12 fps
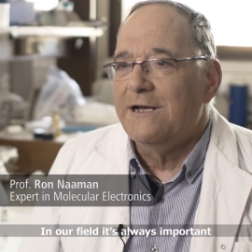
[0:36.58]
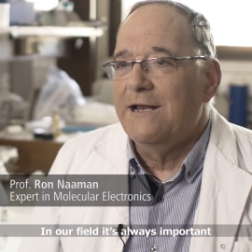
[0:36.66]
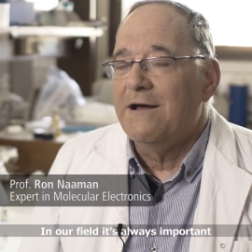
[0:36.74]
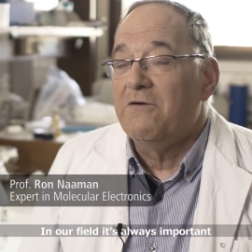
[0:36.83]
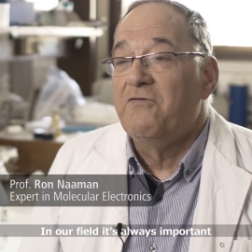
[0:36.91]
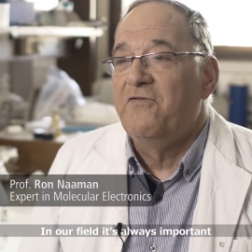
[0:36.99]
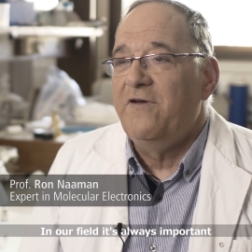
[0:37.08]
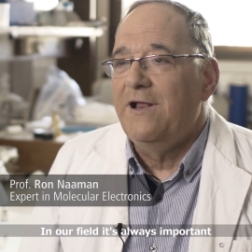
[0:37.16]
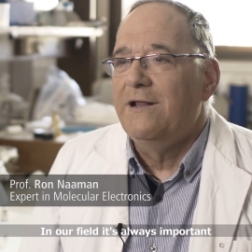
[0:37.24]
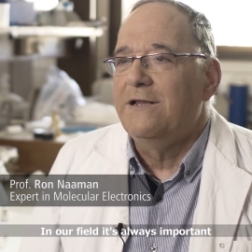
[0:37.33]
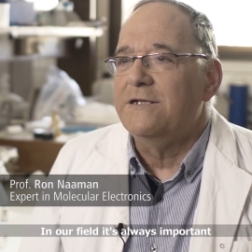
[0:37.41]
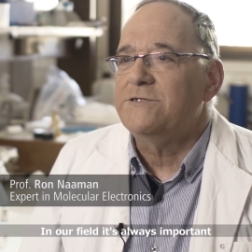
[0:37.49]
in our
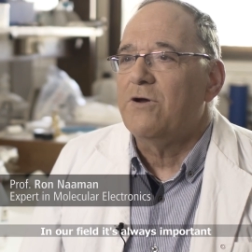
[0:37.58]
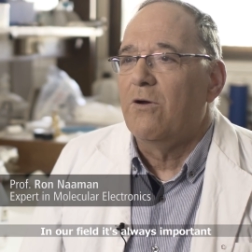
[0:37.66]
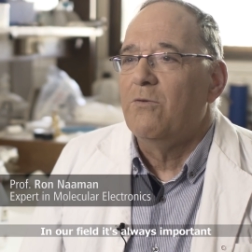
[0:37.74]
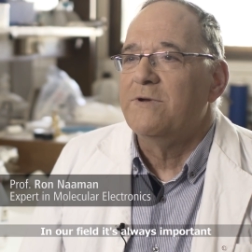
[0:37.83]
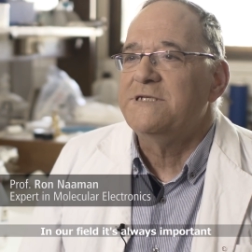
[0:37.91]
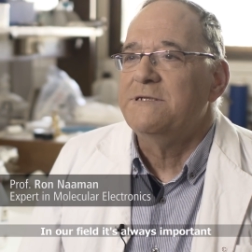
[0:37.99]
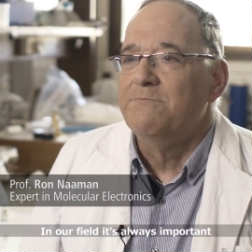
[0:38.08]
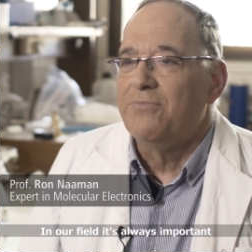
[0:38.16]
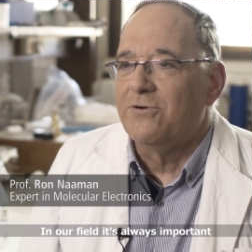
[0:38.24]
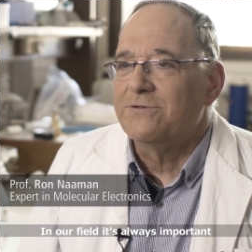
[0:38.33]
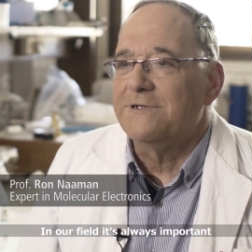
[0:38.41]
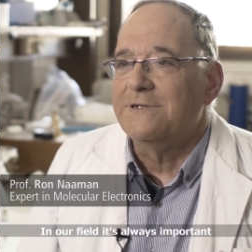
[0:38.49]
field, it's always
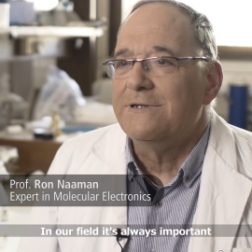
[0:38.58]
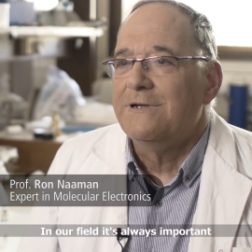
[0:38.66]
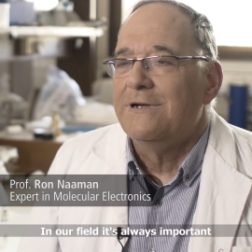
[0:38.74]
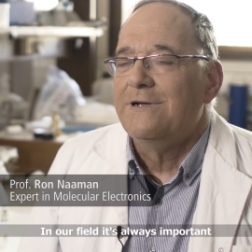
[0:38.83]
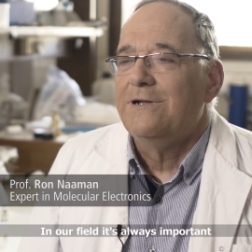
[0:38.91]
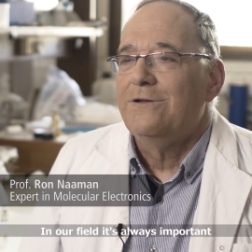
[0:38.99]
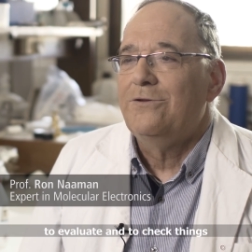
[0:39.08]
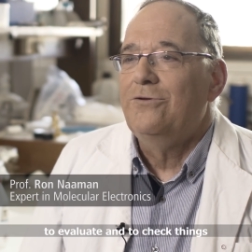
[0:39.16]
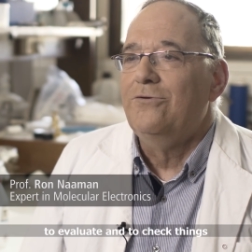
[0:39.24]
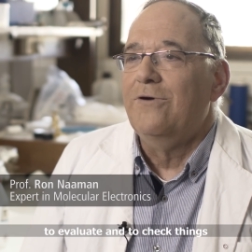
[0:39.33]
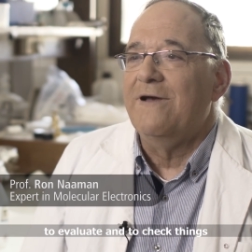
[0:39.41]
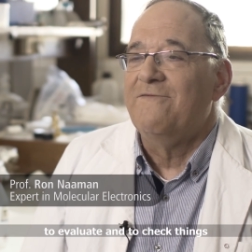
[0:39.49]

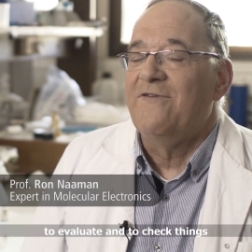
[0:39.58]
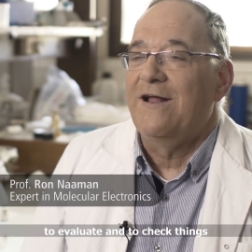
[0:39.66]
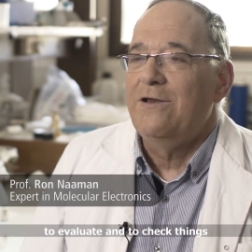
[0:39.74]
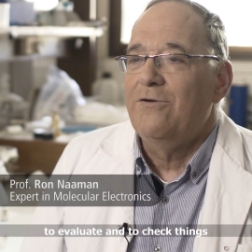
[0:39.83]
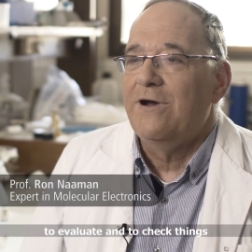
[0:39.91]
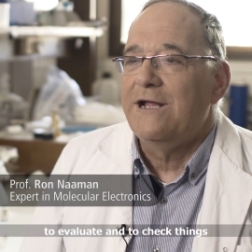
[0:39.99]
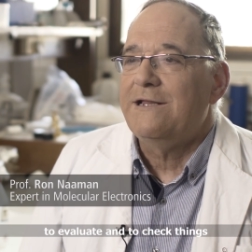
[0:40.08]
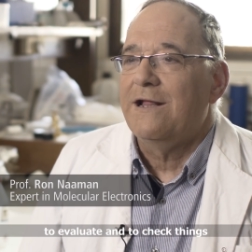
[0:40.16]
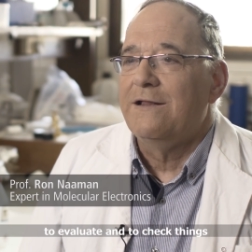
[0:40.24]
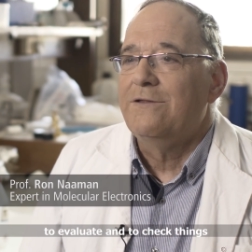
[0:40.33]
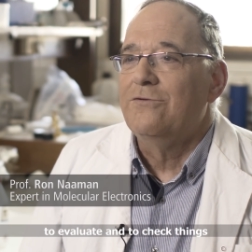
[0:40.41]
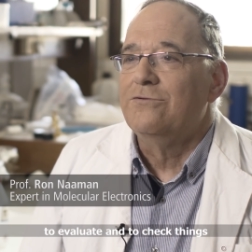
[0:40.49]
important to evaluate
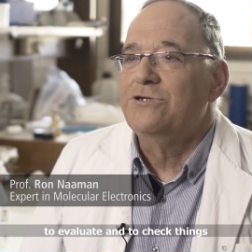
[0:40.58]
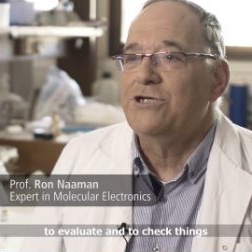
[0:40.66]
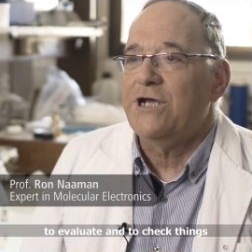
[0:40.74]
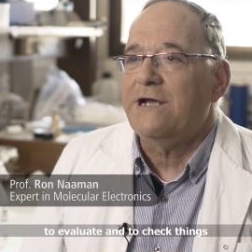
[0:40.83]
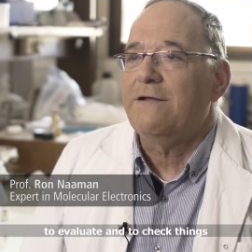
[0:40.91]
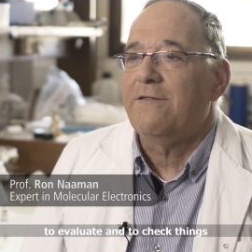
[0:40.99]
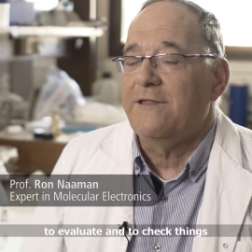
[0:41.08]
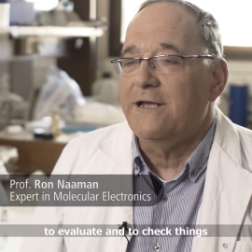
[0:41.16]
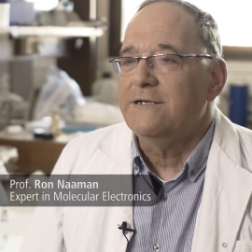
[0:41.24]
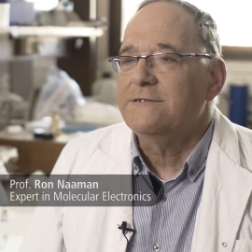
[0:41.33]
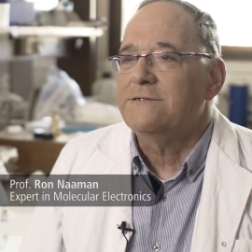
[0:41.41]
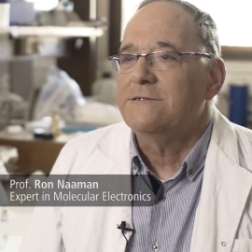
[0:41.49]
and to check
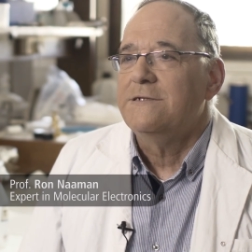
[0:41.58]
things.